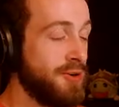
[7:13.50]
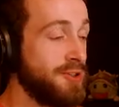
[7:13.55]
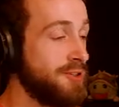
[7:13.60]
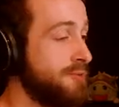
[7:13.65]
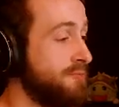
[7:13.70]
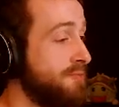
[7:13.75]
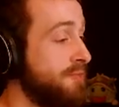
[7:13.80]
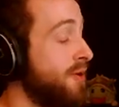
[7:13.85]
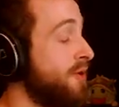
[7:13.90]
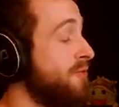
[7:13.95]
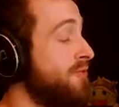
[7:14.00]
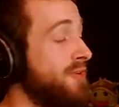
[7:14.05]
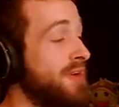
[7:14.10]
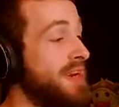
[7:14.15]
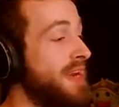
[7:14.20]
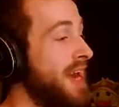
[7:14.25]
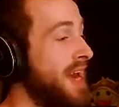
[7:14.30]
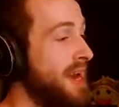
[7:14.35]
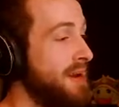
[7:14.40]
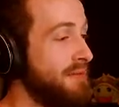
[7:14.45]
world's
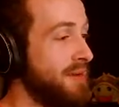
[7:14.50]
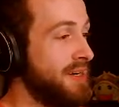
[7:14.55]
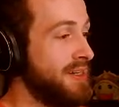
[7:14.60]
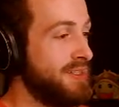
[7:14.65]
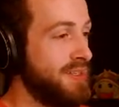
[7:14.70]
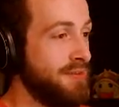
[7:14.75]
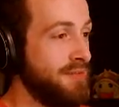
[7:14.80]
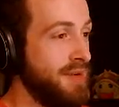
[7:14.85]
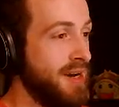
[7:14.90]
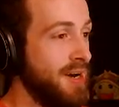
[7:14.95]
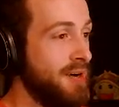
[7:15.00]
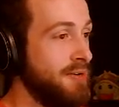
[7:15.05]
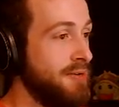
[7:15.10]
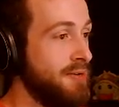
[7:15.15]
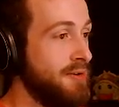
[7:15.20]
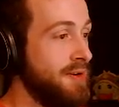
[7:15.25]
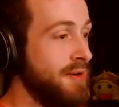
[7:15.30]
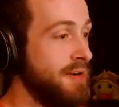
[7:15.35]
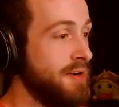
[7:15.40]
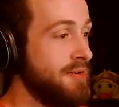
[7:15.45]
perfect game. I
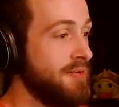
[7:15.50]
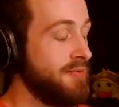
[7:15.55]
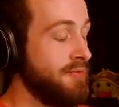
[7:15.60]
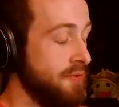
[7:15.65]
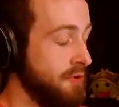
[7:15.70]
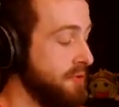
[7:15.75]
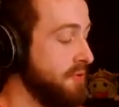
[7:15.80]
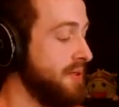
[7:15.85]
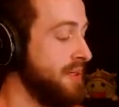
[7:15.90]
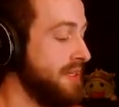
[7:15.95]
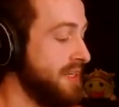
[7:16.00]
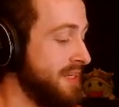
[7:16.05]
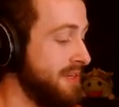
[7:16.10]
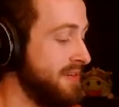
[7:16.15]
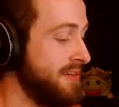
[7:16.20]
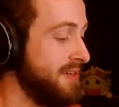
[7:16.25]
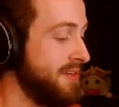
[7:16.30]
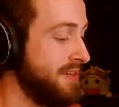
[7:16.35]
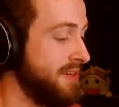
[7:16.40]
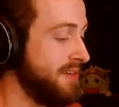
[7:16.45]
somehow ruined
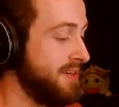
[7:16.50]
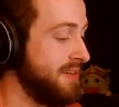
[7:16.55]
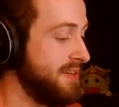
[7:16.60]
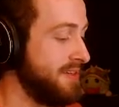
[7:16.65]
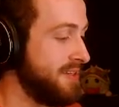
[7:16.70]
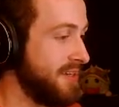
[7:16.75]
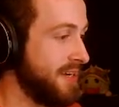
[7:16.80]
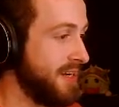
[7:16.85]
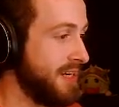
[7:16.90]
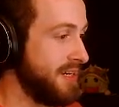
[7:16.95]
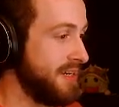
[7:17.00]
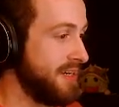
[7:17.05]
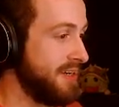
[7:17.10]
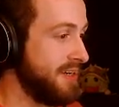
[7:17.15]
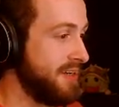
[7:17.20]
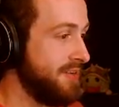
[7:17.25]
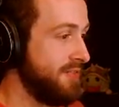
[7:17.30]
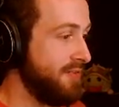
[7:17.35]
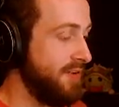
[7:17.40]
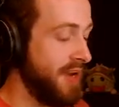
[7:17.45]
it. It's like
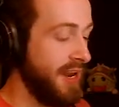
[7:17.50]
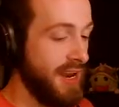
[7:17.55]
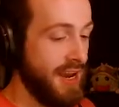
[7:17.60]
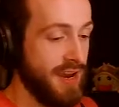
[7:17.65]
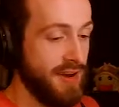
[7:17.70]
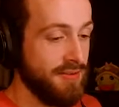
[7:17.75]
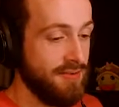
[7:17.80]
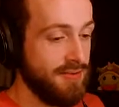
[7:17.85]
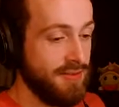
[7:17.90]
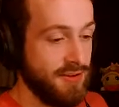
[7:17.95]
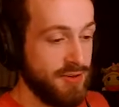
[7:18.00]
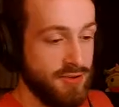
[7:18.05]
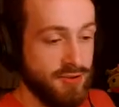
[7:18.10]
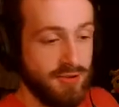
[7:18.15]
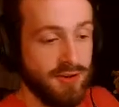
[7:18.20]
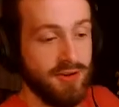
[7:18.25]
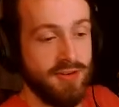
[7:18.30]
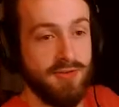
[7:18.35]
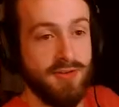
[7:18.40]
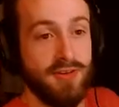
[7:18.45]
we have a
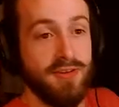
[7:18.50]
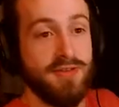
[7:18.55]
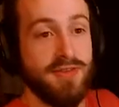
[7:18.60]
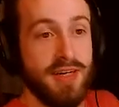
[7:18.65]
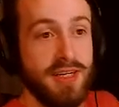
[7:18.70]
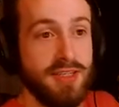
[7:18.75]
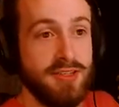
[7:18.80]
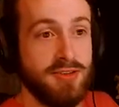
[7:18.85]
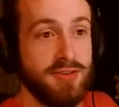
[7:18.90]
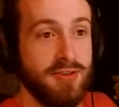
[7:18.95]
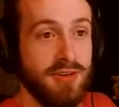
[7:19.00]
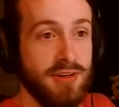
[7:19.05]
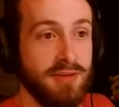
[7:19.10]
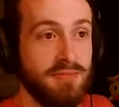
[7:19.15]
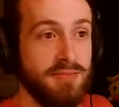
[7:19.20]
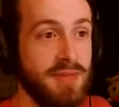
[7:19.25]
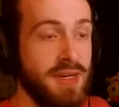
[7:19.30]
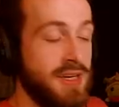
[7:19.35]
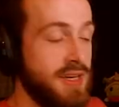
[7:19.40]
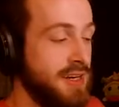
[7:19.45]
truck full of ice
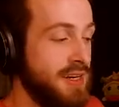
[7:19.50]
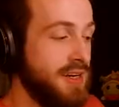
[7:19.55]
cream